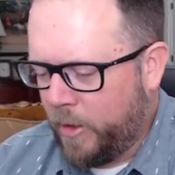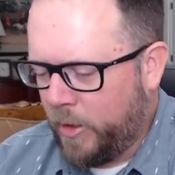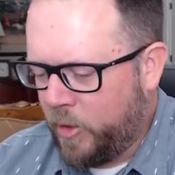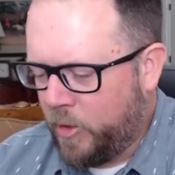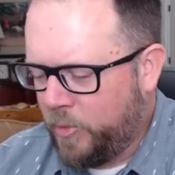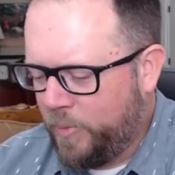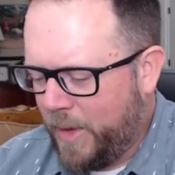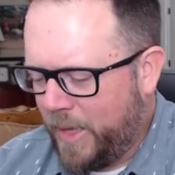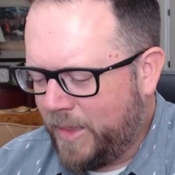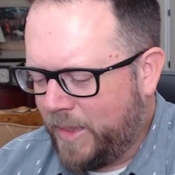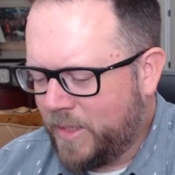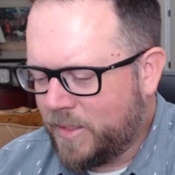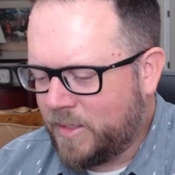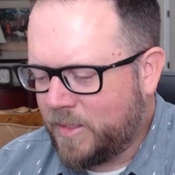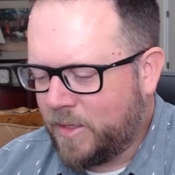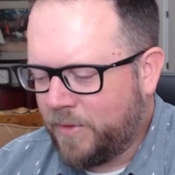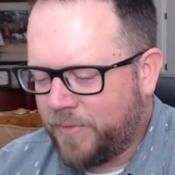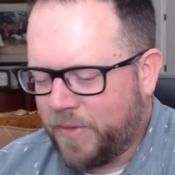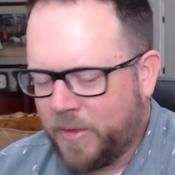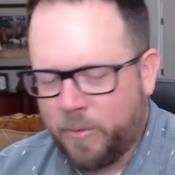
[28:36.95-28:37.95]
Who made this
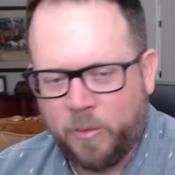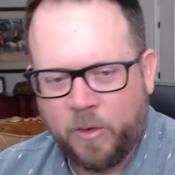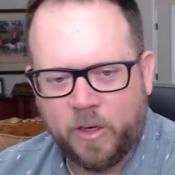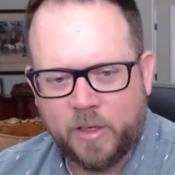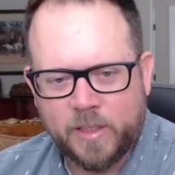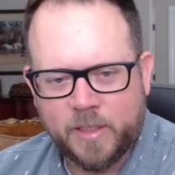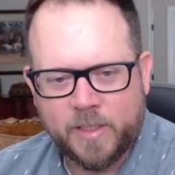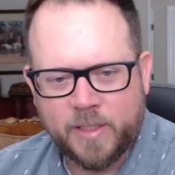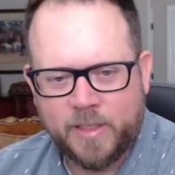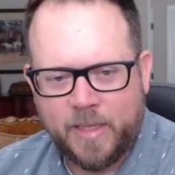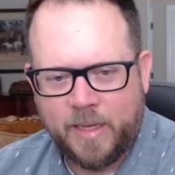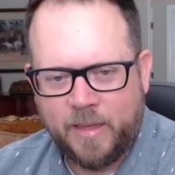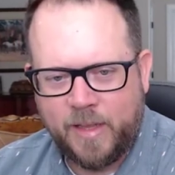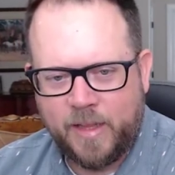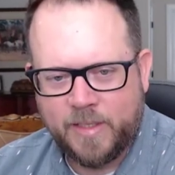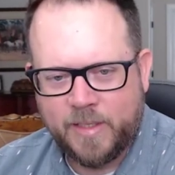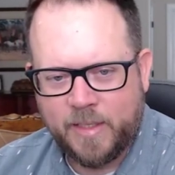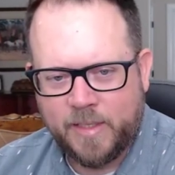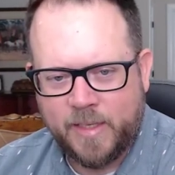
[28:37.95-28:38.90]
stuff that works? Because now that's the